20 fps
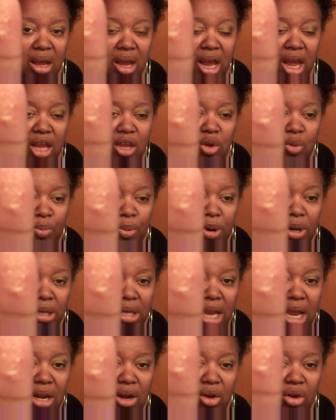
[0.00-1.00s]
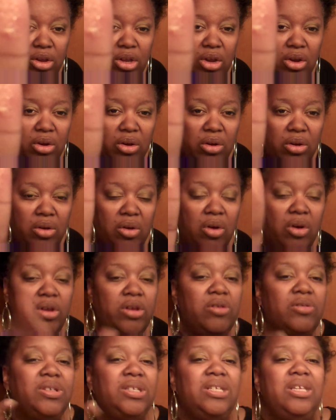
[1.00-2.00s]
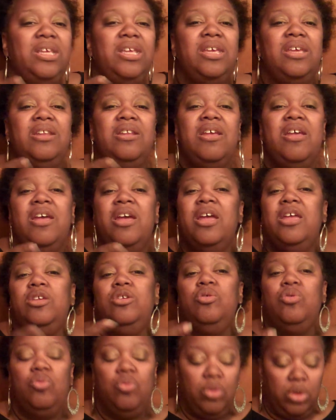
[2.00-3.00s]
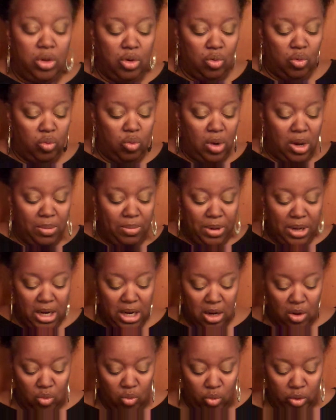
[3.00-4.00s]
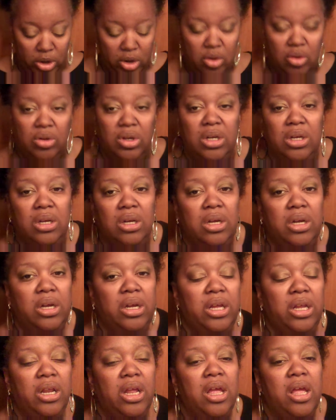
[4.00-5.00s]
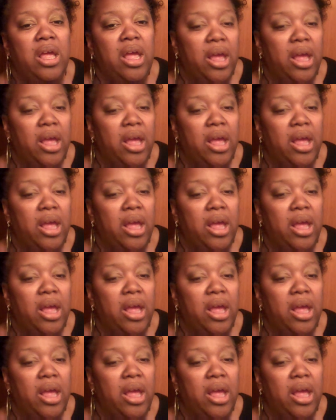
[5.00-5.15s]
And you put that on your skin, and you rub it in real good.